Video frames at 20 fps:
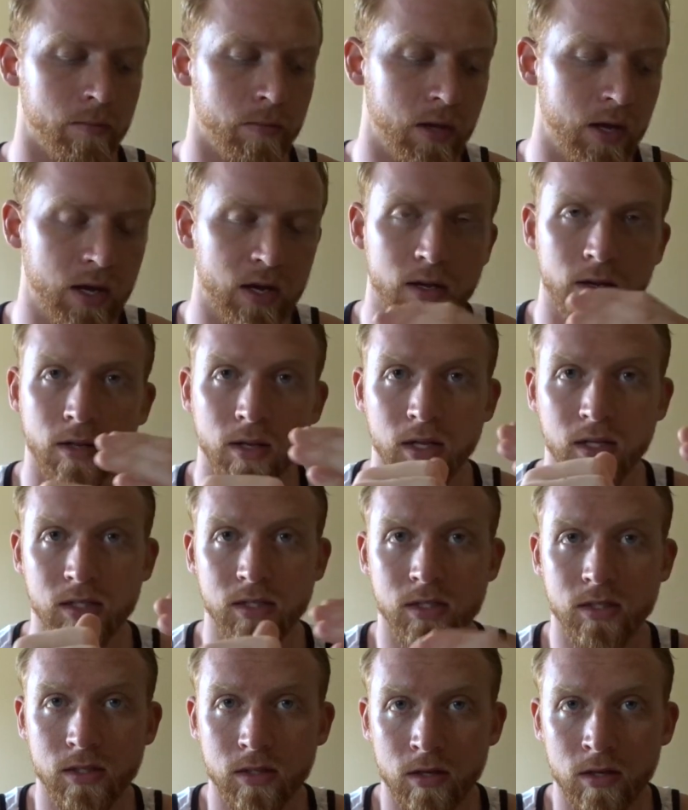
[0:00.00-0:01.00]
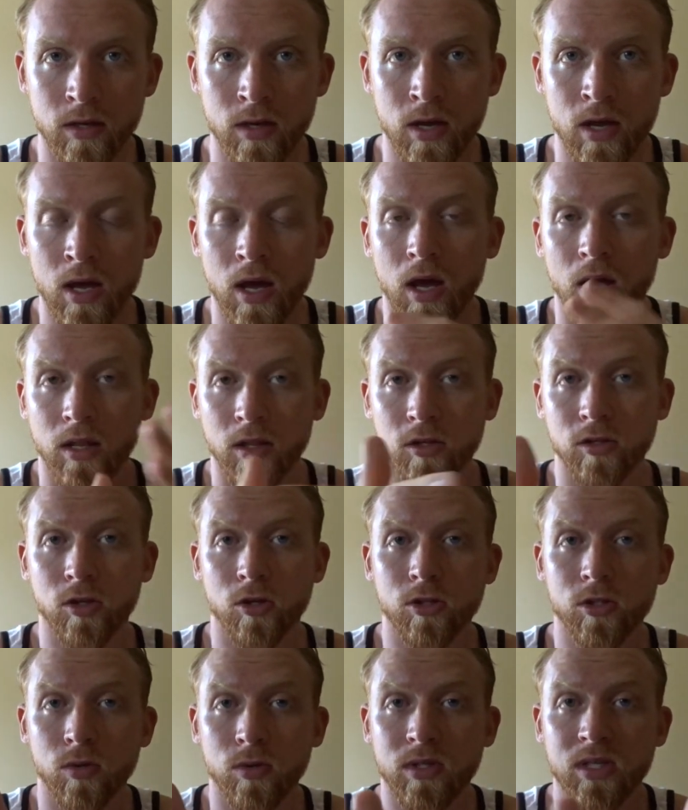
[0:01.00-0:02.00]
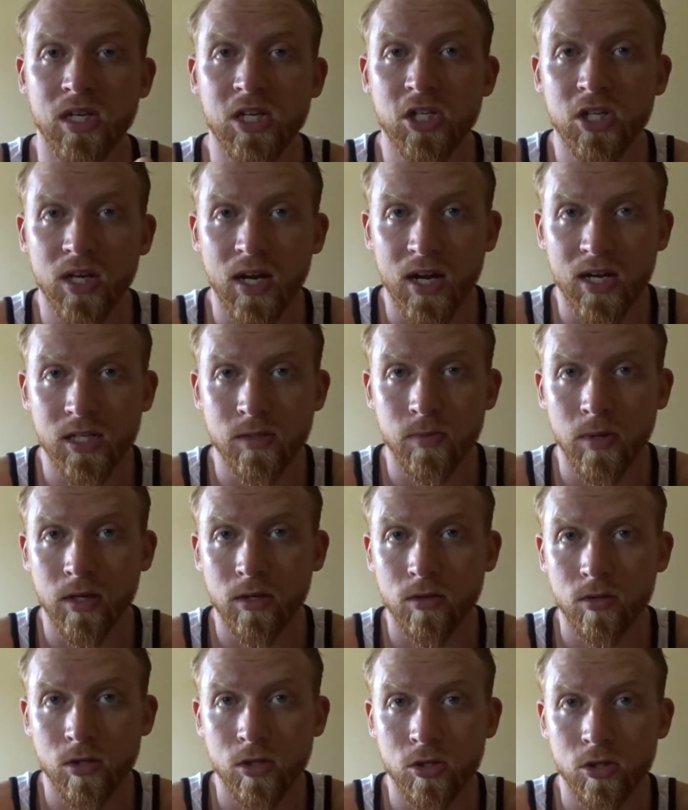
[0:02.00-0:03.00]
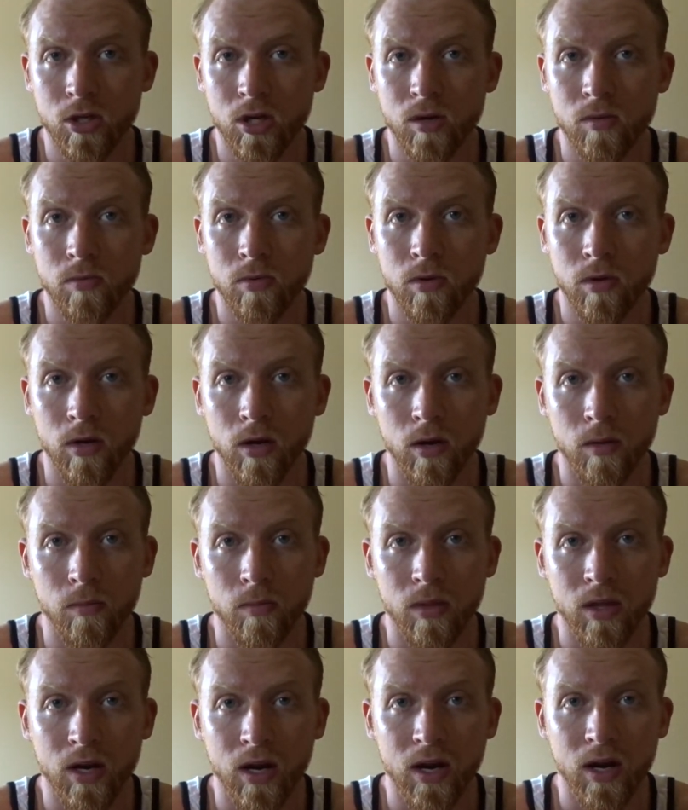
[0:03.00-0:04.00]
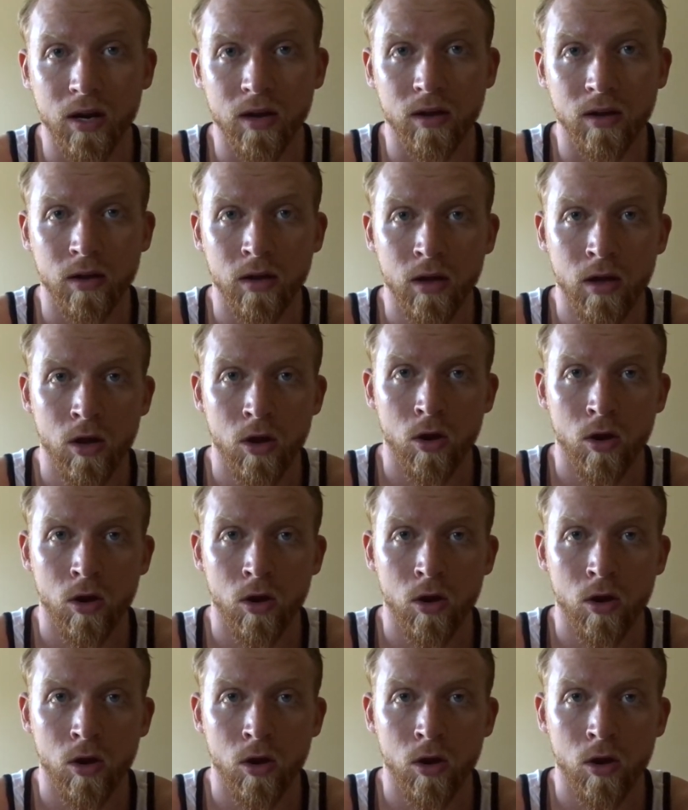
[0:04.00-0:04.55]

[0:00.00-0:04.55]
yeah, there's also a teaching aspect to this job that I